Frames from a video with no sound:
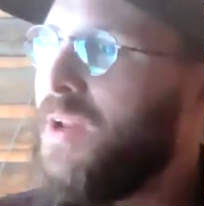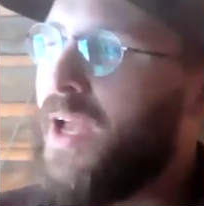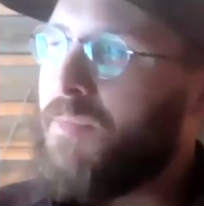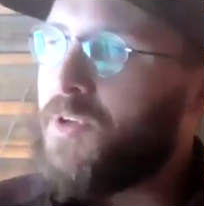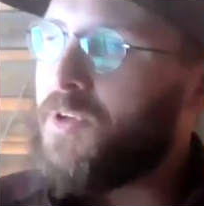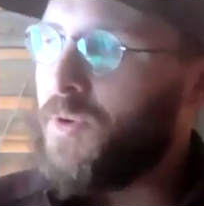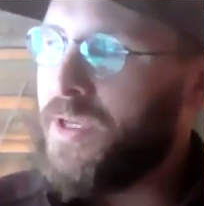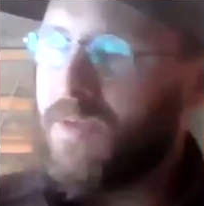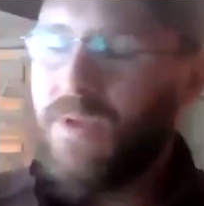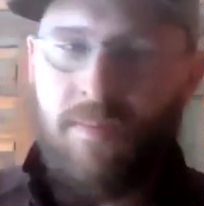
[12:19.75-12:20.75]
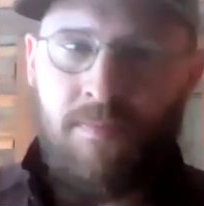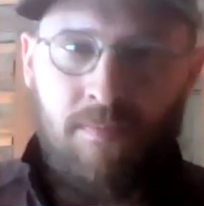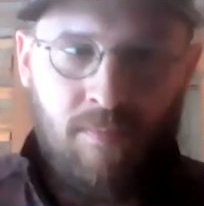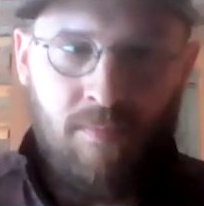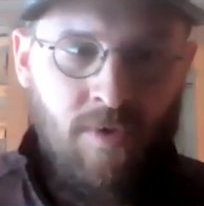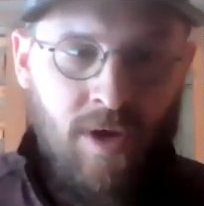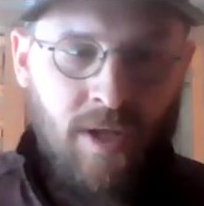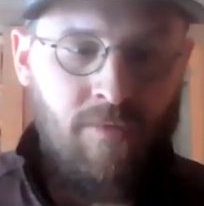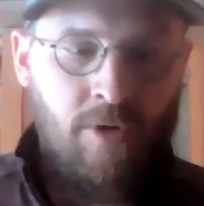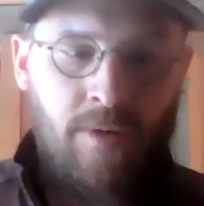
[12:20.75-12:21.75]
And I'm doing some of the
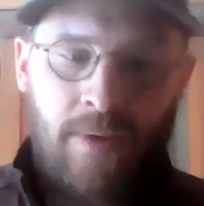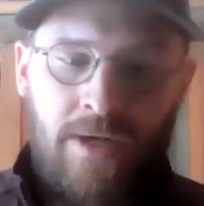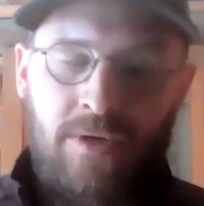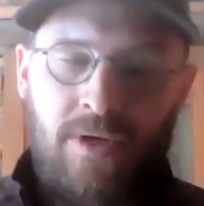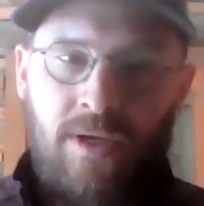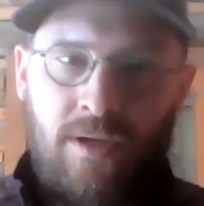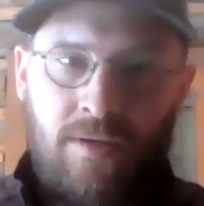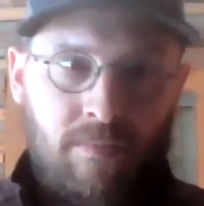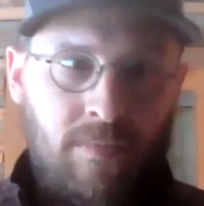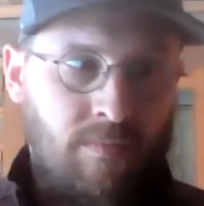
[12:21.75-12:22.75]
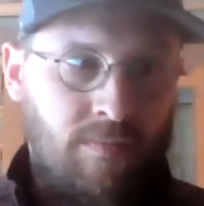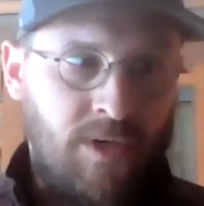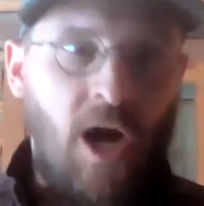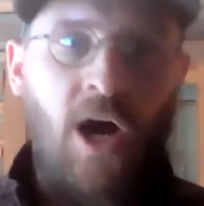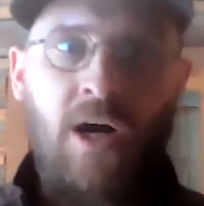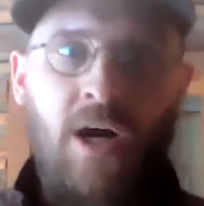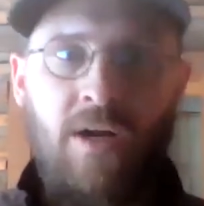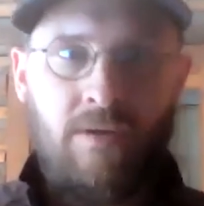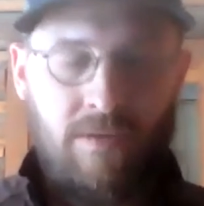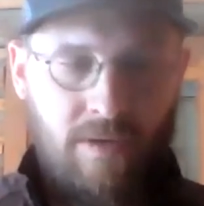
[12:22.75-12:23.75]
really rudimentary
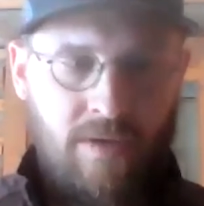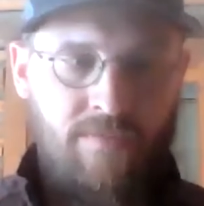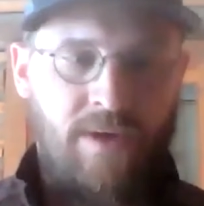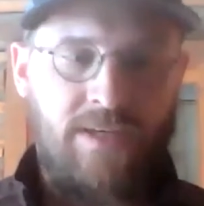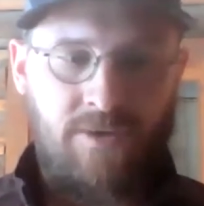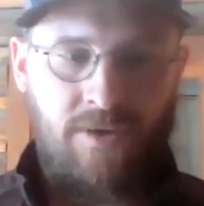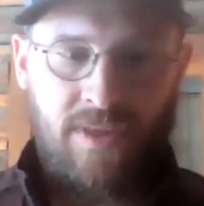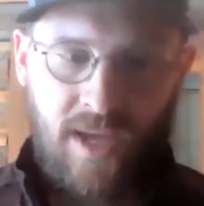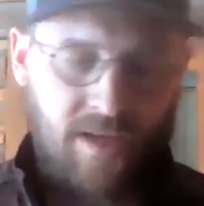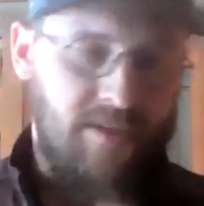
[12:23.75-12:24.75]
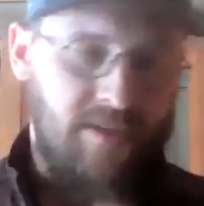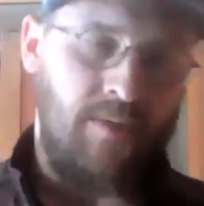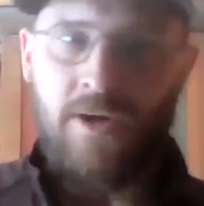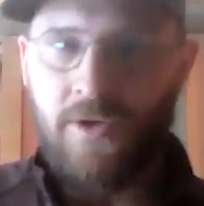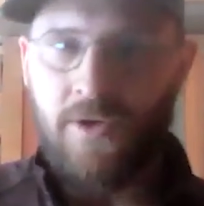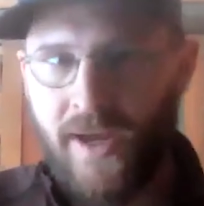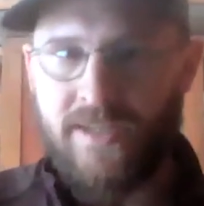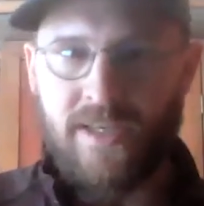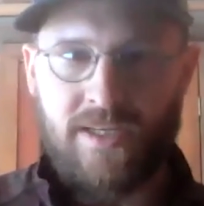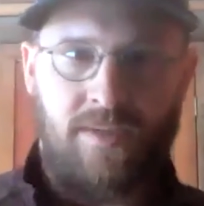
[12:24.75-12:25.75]
young investor things. I'm on
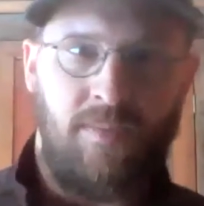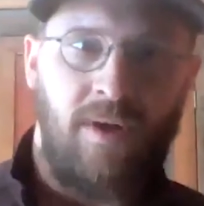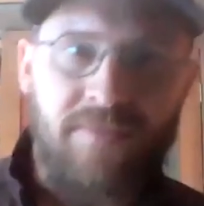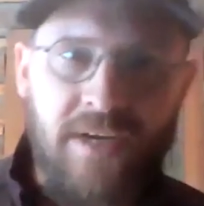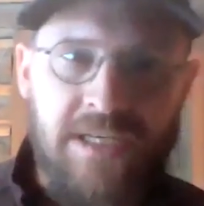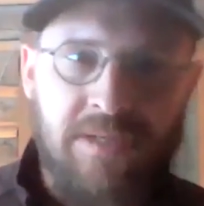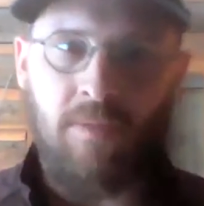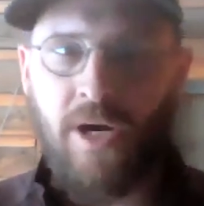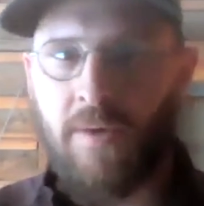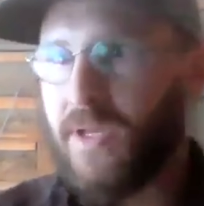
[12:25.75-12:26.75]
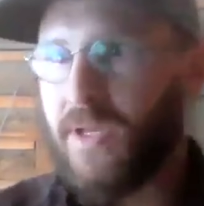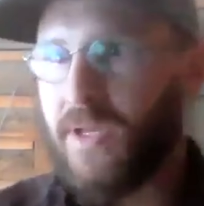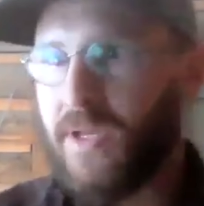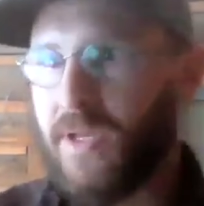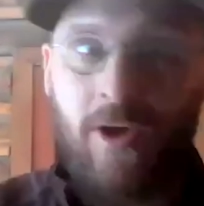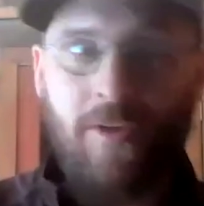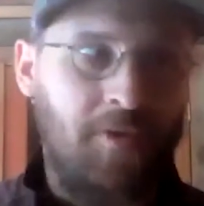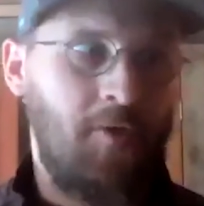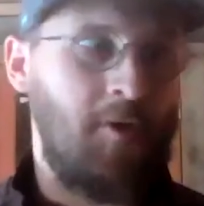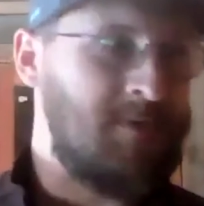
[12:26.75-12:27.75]
Craigslist. I'm on Facebook Marketplace. I'm joining
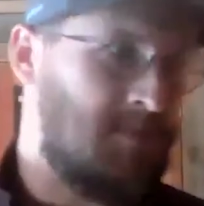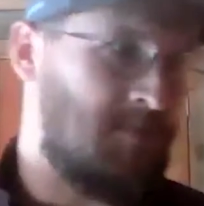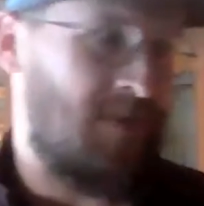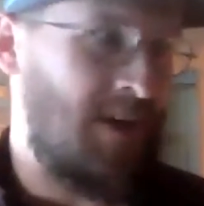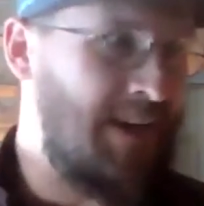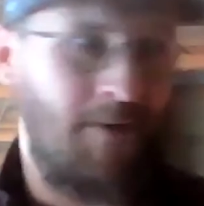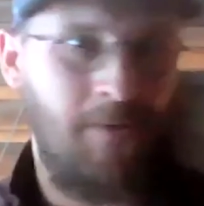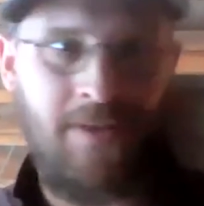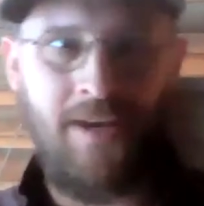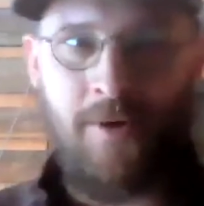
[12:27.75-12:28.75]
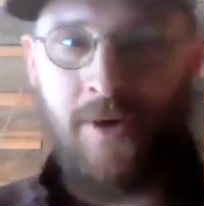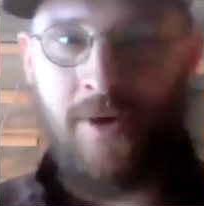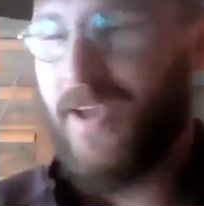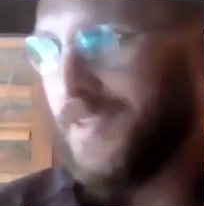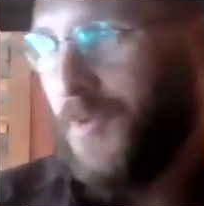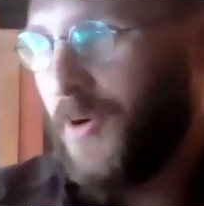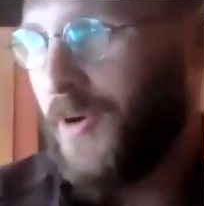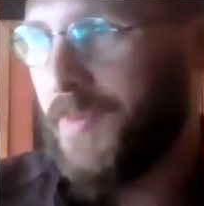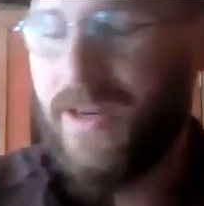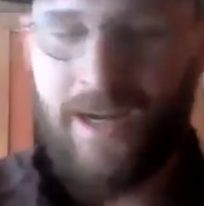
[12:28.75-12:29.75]
all the groups. I'm finding out where the networking is. I'm
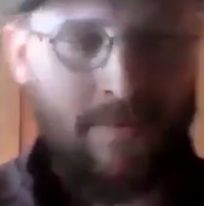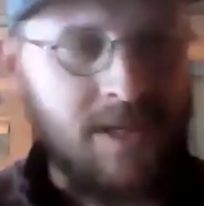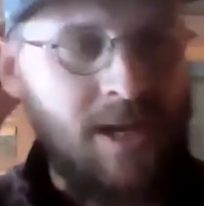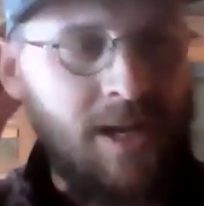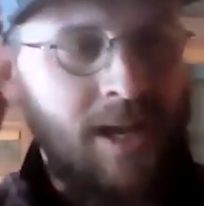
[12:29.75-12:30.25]
going to meetups.